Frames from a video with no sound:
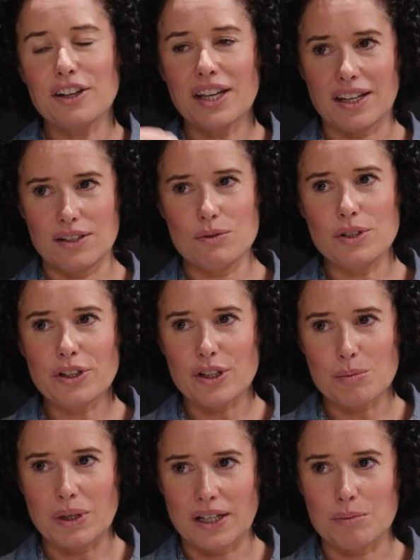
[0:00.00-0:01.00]
okay, you look at
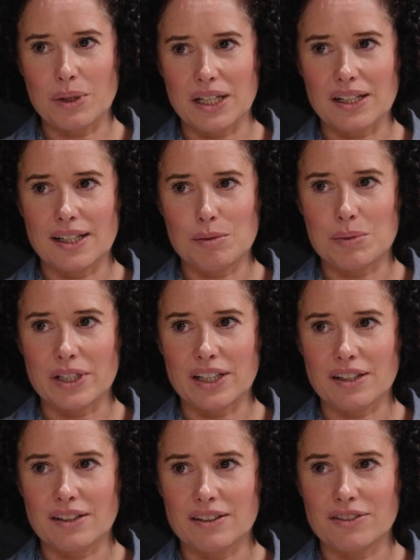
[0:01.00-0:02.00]
the back of pack
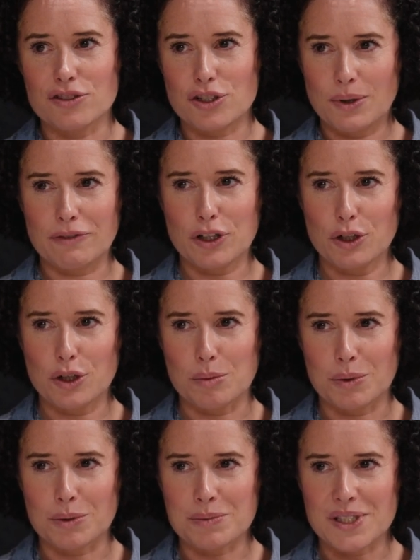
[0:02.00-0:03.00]
labelling, and do you have Cocoa
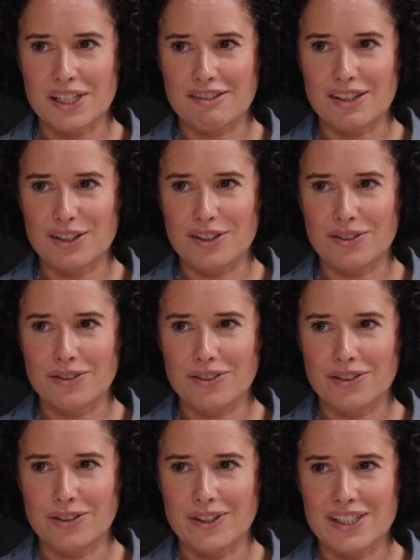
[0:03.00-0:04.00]
Pops here in the
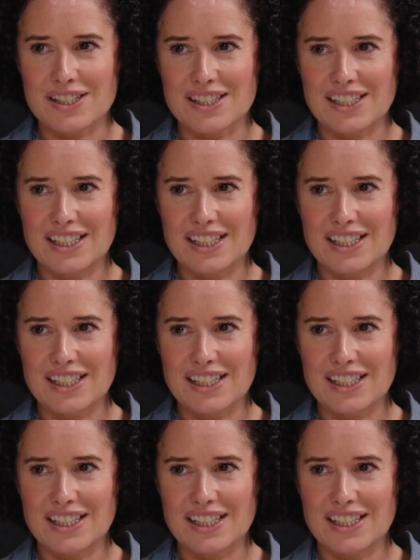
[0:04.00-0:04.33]
US?